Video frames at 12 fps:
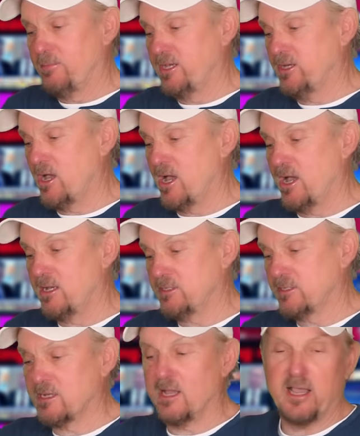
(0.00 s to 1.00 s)
because
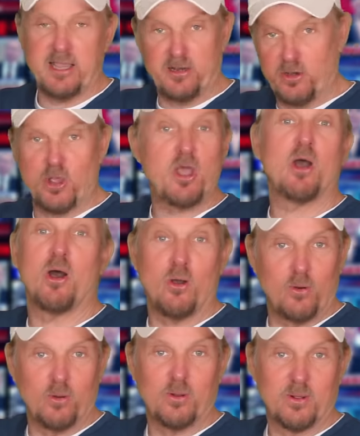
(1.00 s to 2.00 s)
I
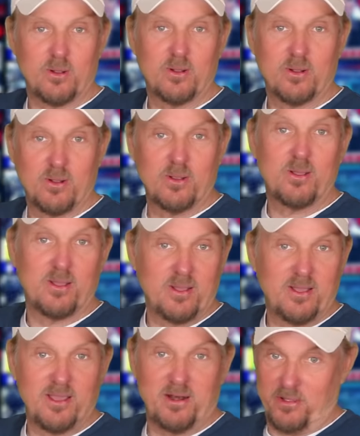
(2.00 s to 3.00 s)
know.
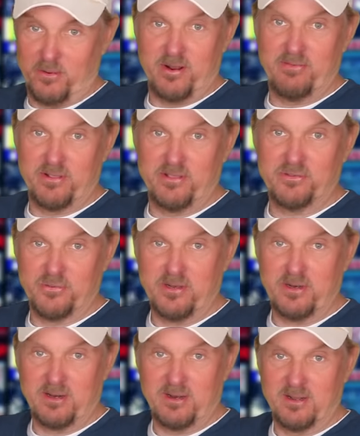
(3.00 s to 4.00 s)
And are you ready for this one?
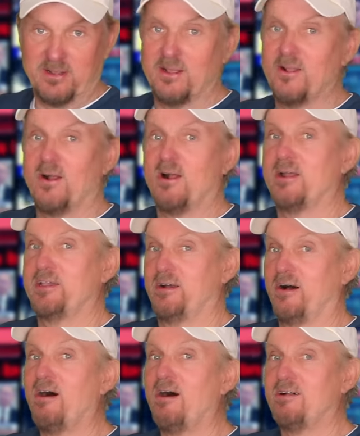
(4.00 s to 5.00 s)
Are you
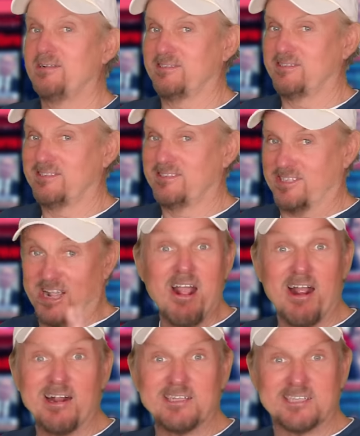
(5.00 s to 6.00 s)
all
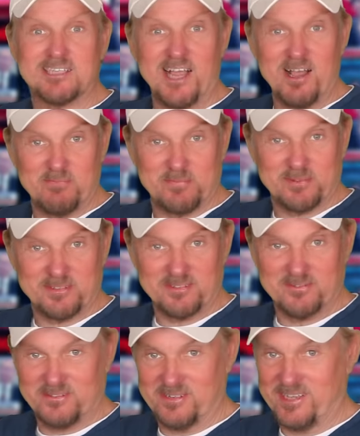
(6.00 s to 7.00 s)
charged up
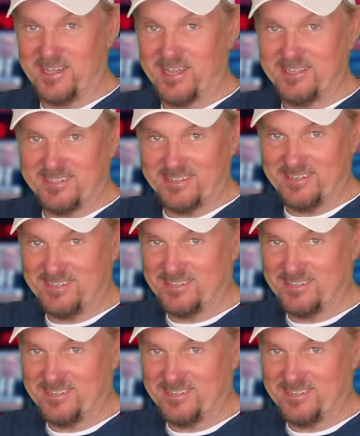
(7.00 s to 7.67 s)
for the answer.